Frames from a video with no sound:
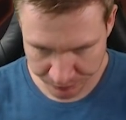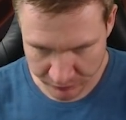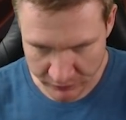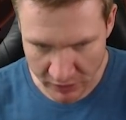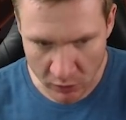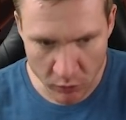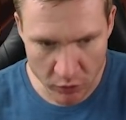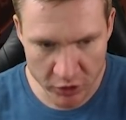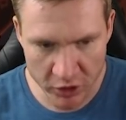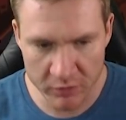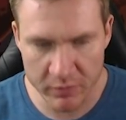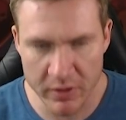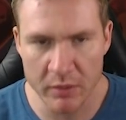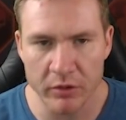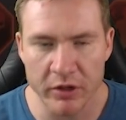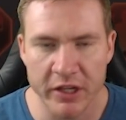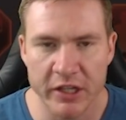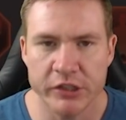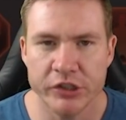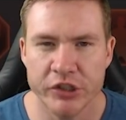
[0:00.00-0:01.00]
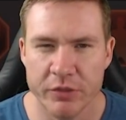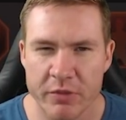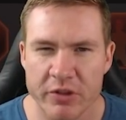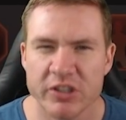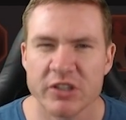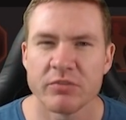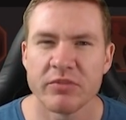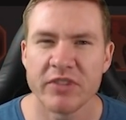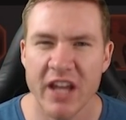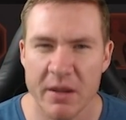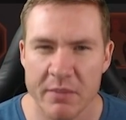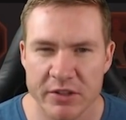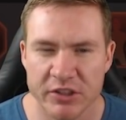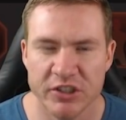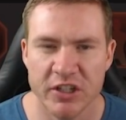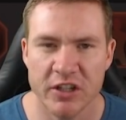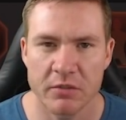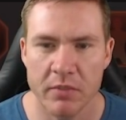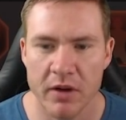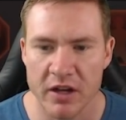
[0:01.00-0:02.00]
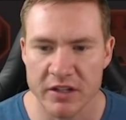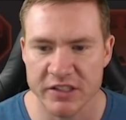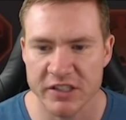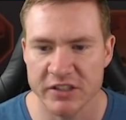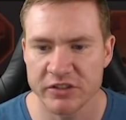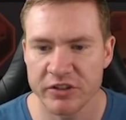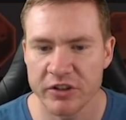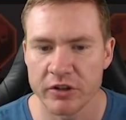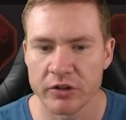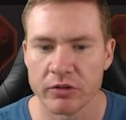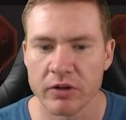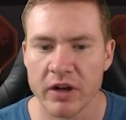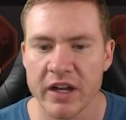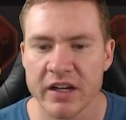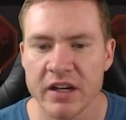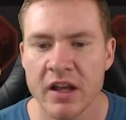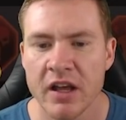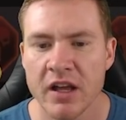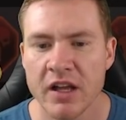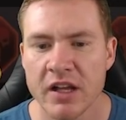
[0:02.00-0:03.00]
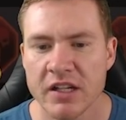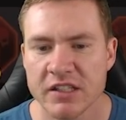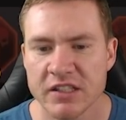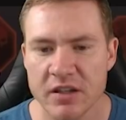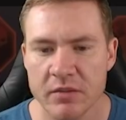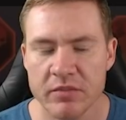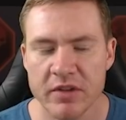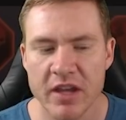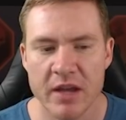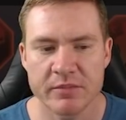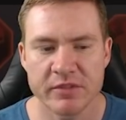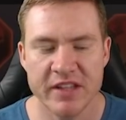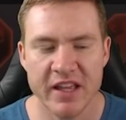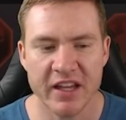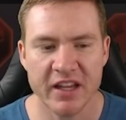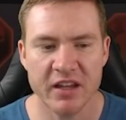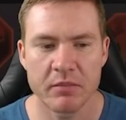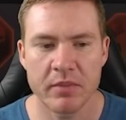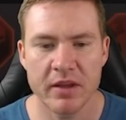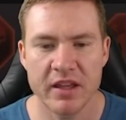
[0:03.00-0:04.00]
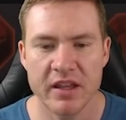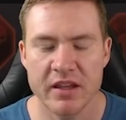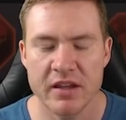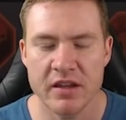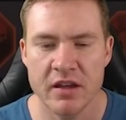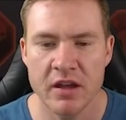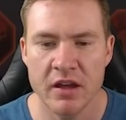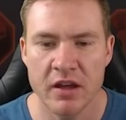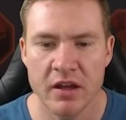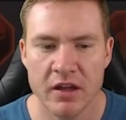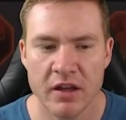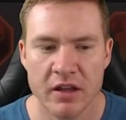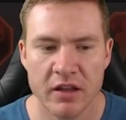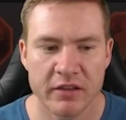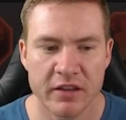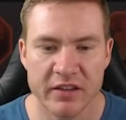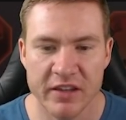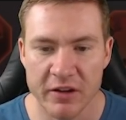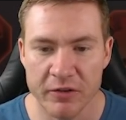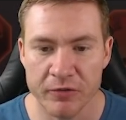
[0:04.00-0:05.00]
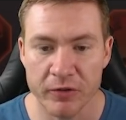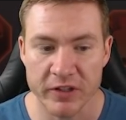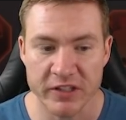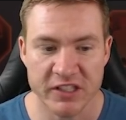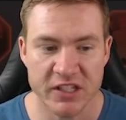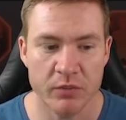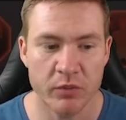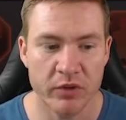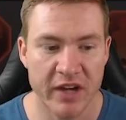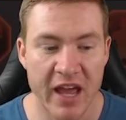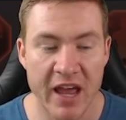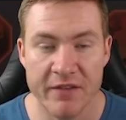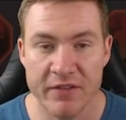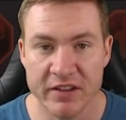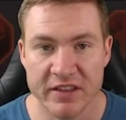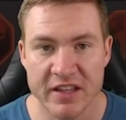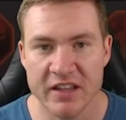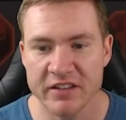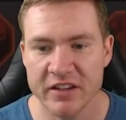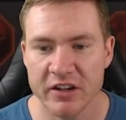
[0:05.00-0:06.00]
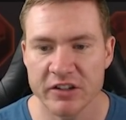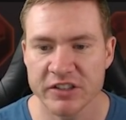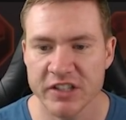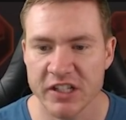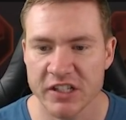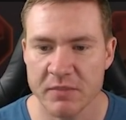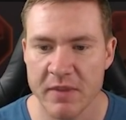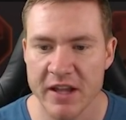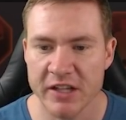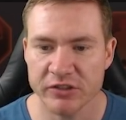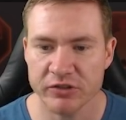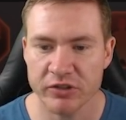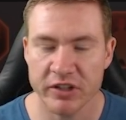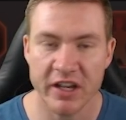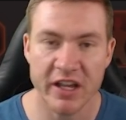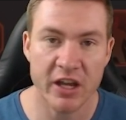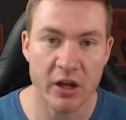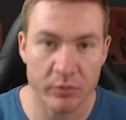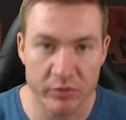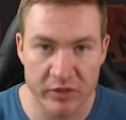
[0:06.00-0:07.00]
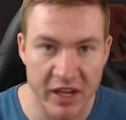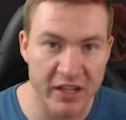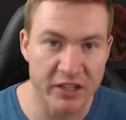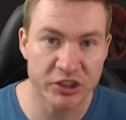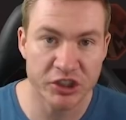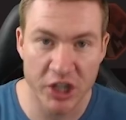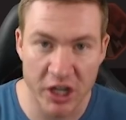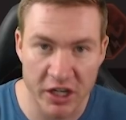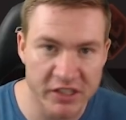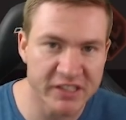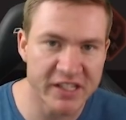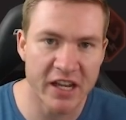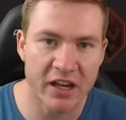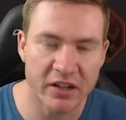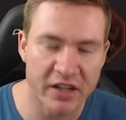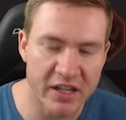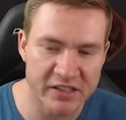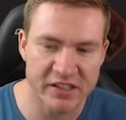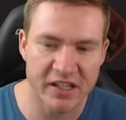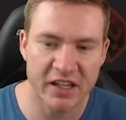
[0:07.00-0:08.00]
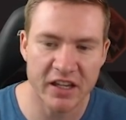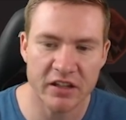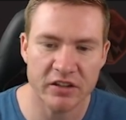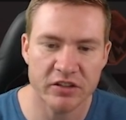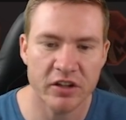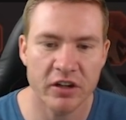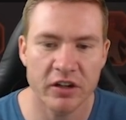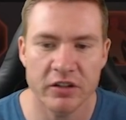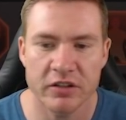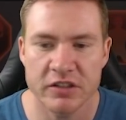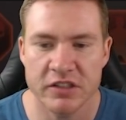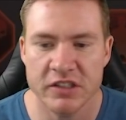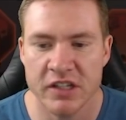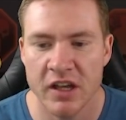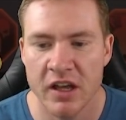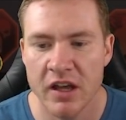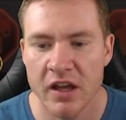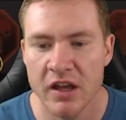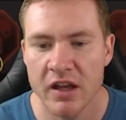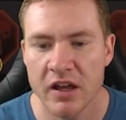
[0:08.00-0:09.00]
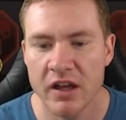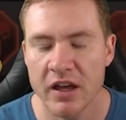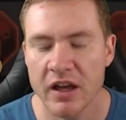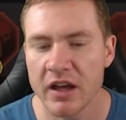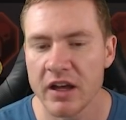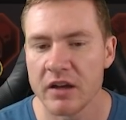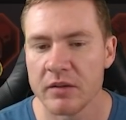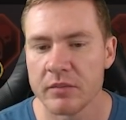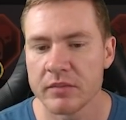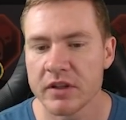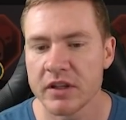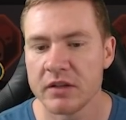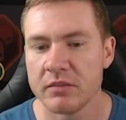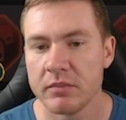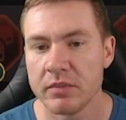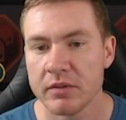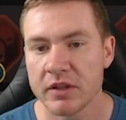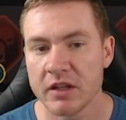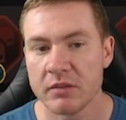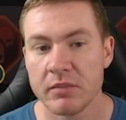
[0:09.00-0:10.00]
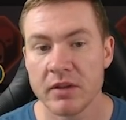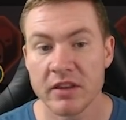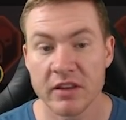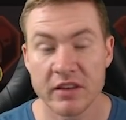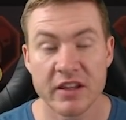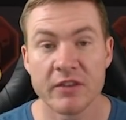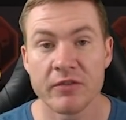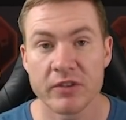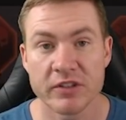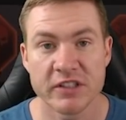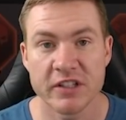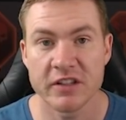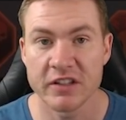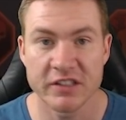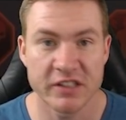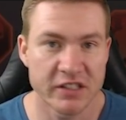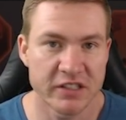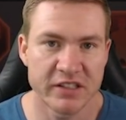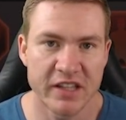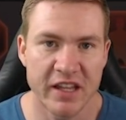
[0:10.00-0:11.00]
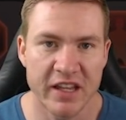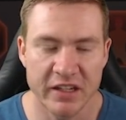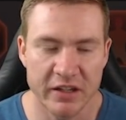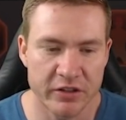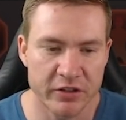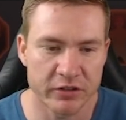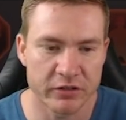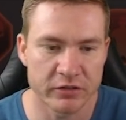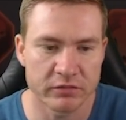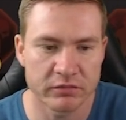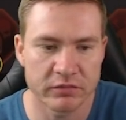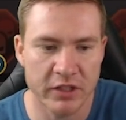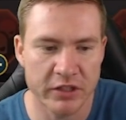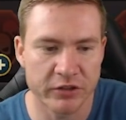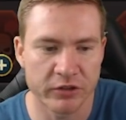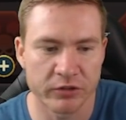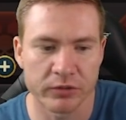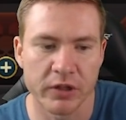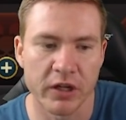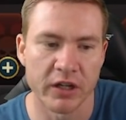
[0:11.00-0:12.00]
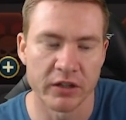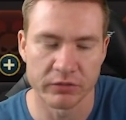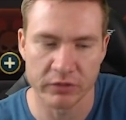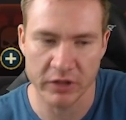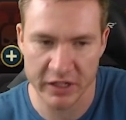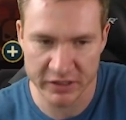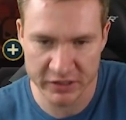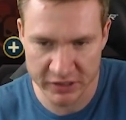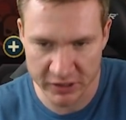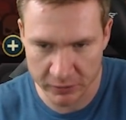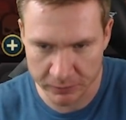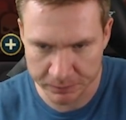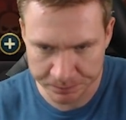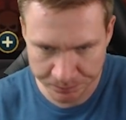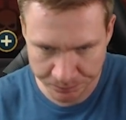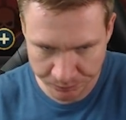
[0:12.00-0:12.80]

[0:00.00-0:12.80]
I want her to be able to contribute some damage to the bosses too, right? Sometimes that can be the difference. Someone having that tier six mastery to help take chunks out as they get turns um, can can be the difference in the sustain in your in your run, right? So